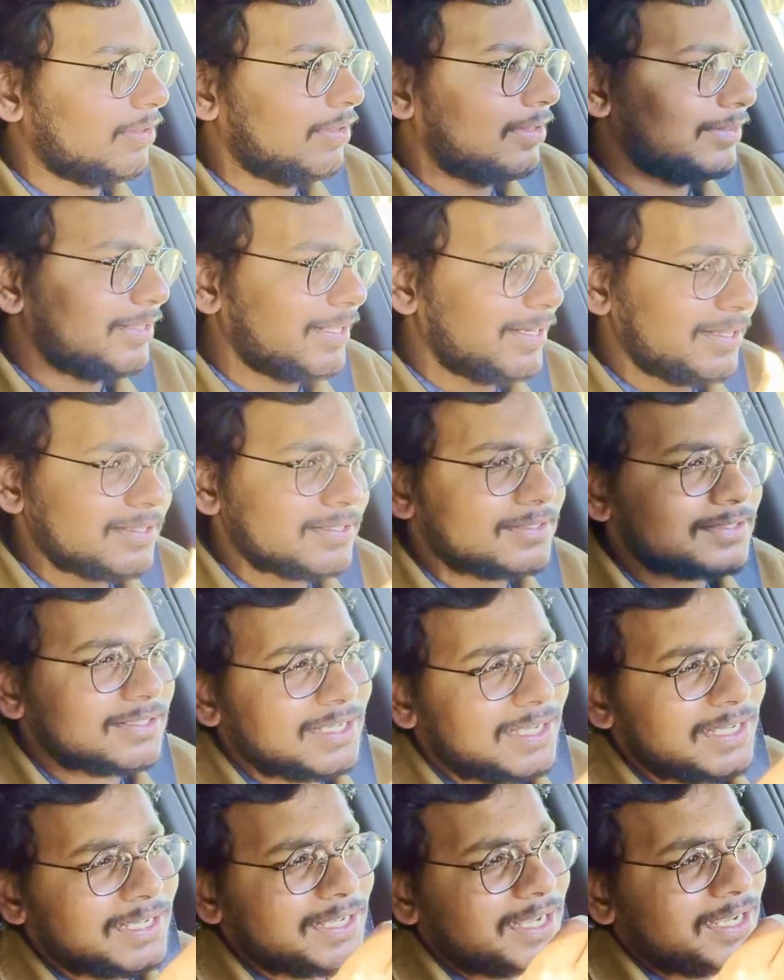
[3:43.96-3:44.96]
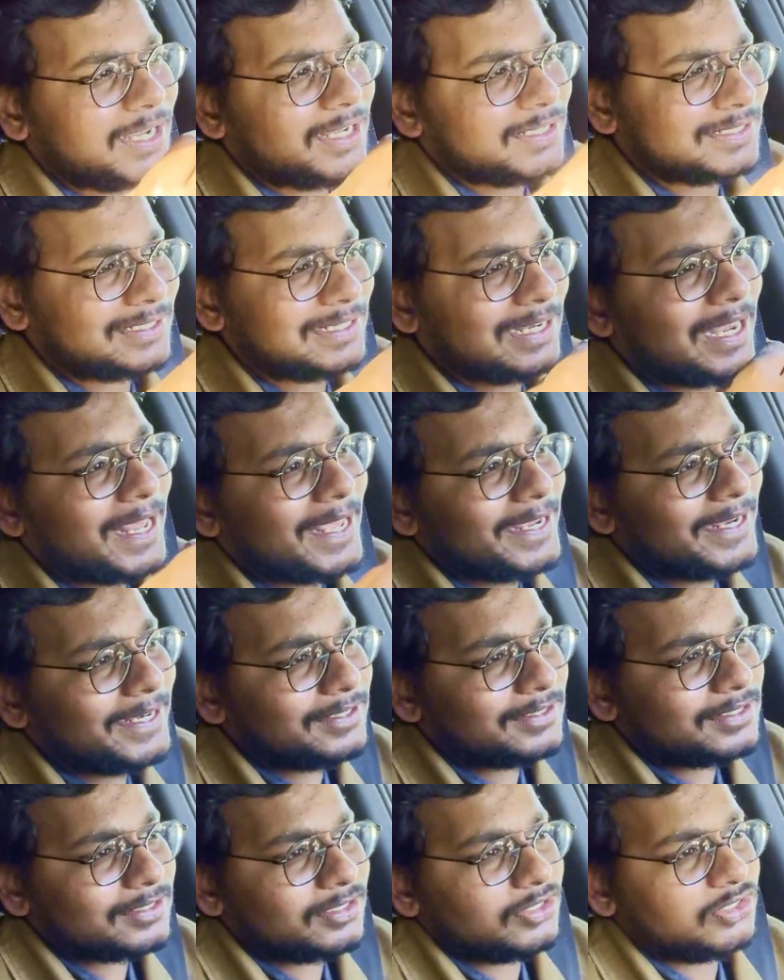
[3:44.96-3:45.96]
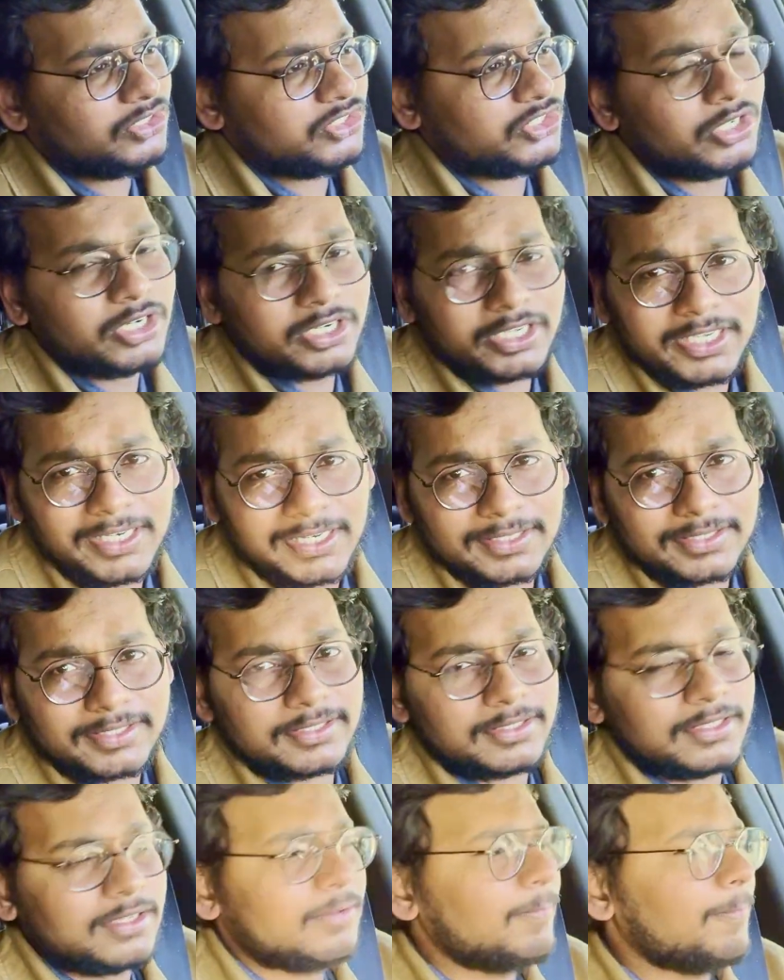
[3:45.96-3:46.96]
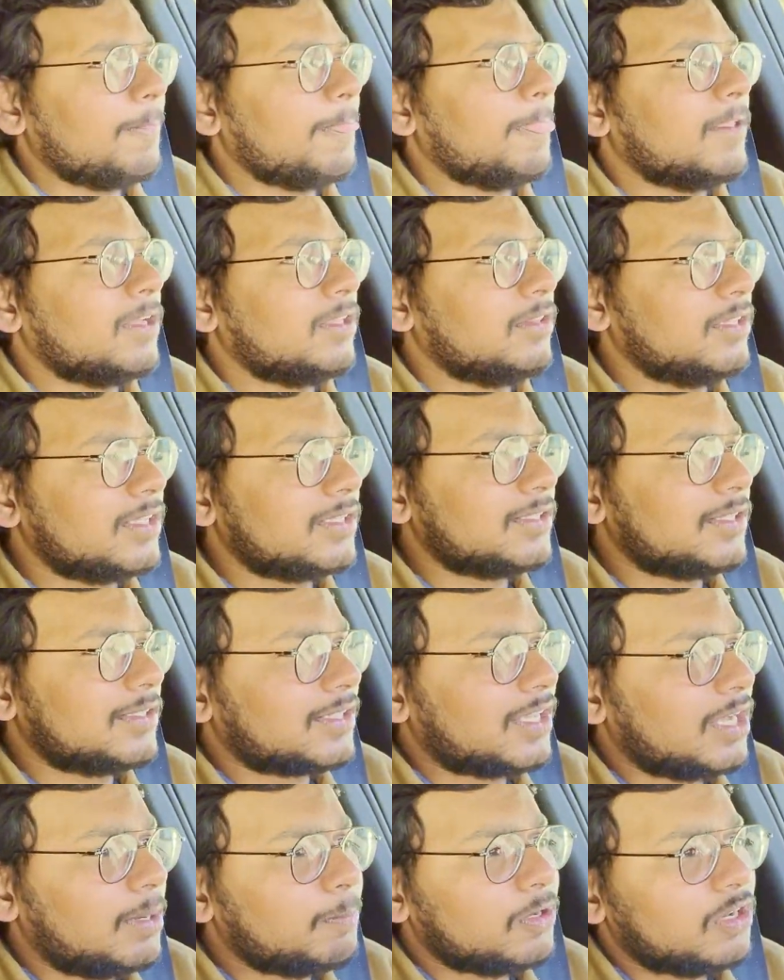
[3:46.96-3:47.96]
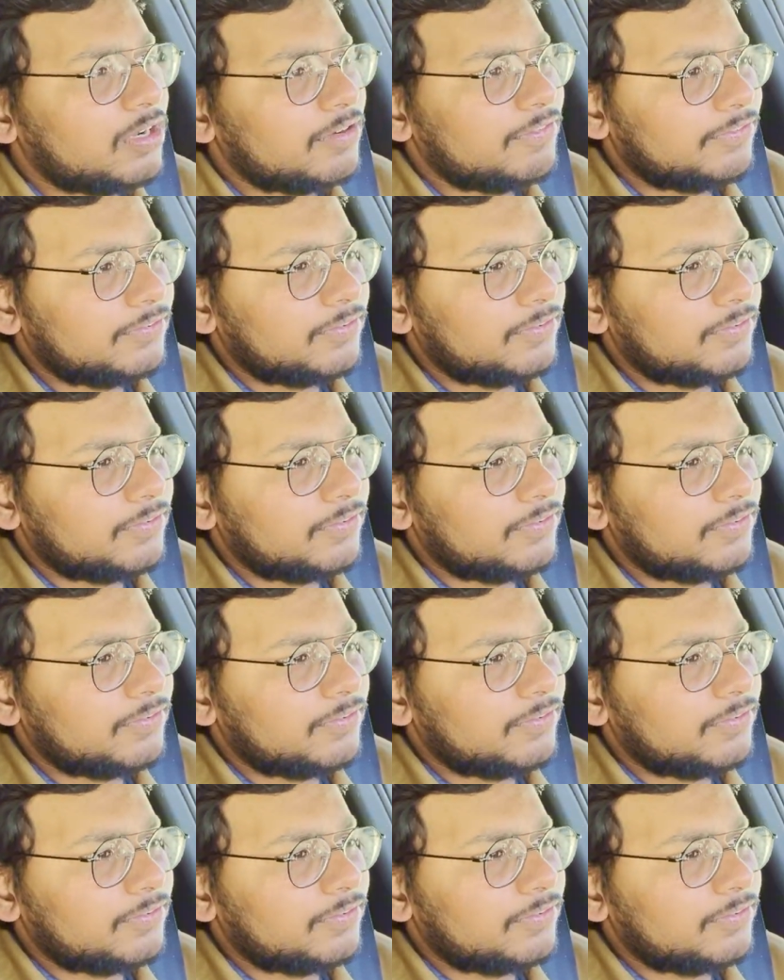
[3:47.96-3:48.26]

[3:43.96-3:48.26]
There is a slight jerkiness. There's this couple of